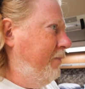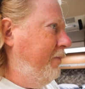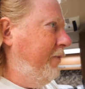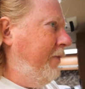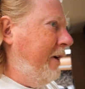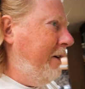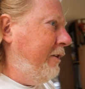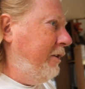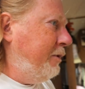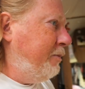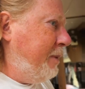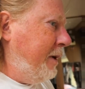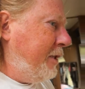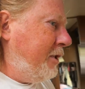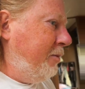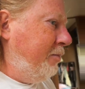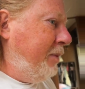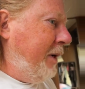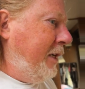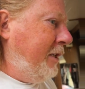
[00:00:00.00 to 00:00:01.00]
various bits
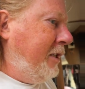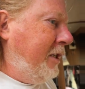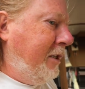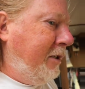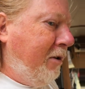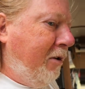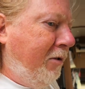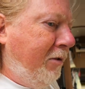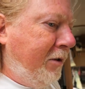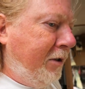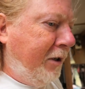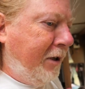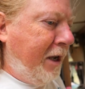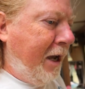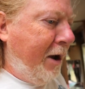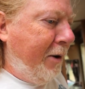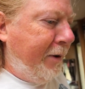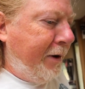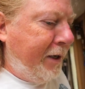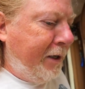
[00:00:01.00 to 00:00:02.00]
and pieces on and
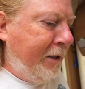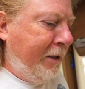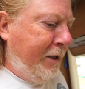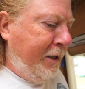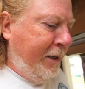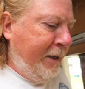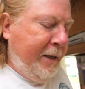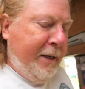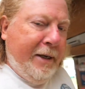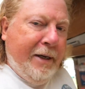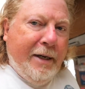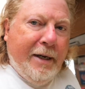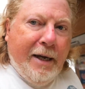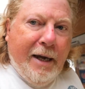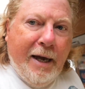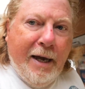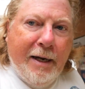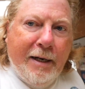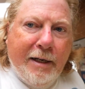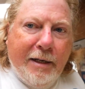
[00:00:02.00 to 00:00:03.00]
going
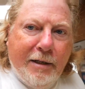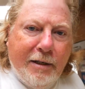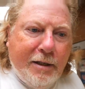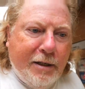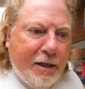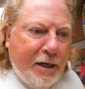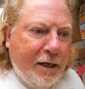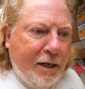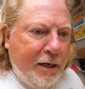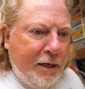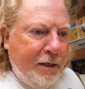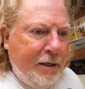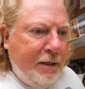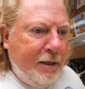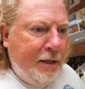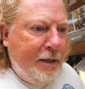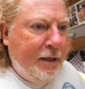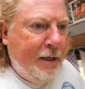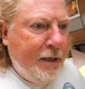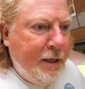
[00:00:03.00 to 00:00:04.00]
and it's uh,
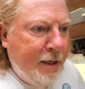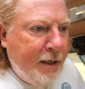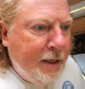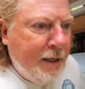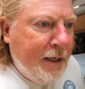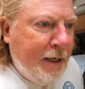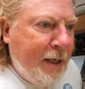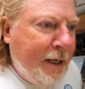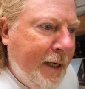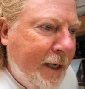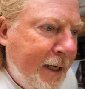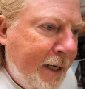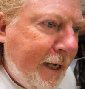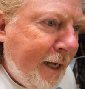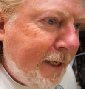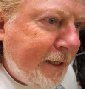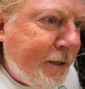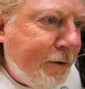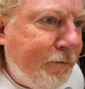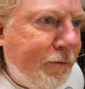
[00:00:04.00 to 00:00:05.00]

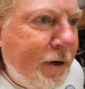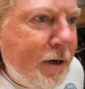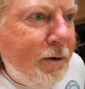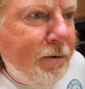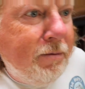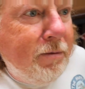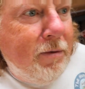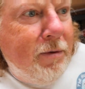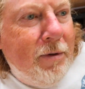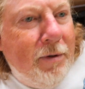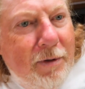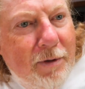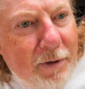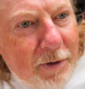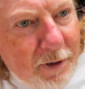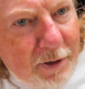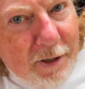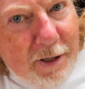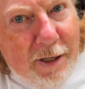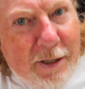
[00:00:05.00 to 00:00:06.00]
it's a real
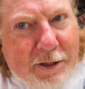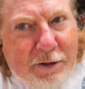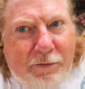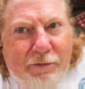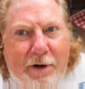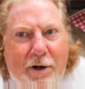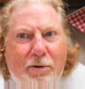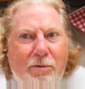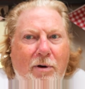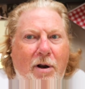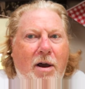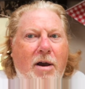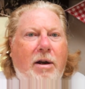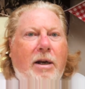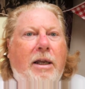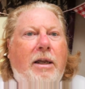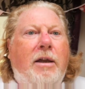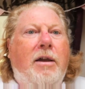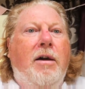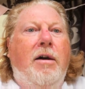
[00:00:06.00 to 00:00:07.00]
it's a real
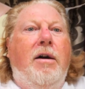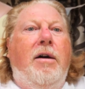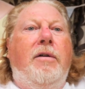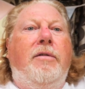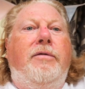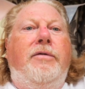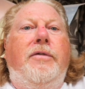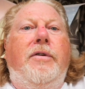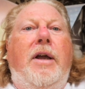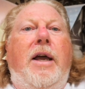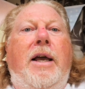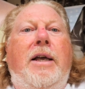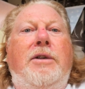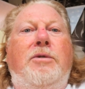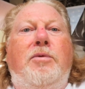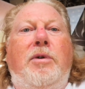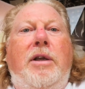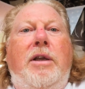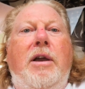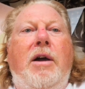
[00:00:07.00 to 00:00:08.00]
learning curve
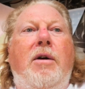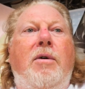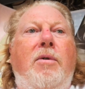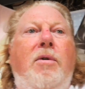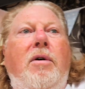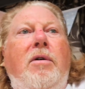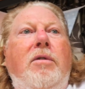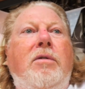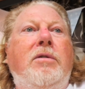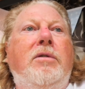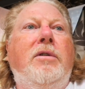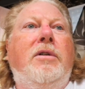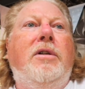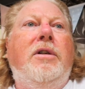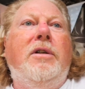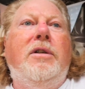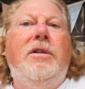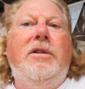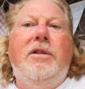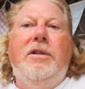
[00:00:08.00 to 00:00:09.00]
as we go on
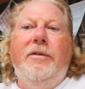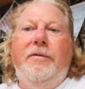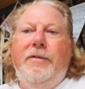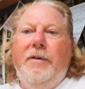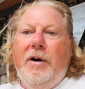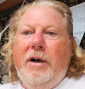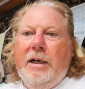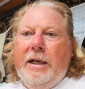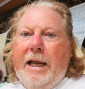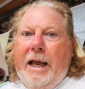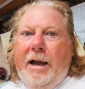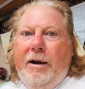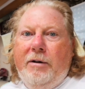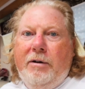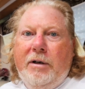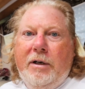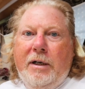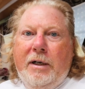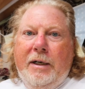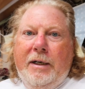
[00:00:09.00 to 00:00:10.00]
to to find out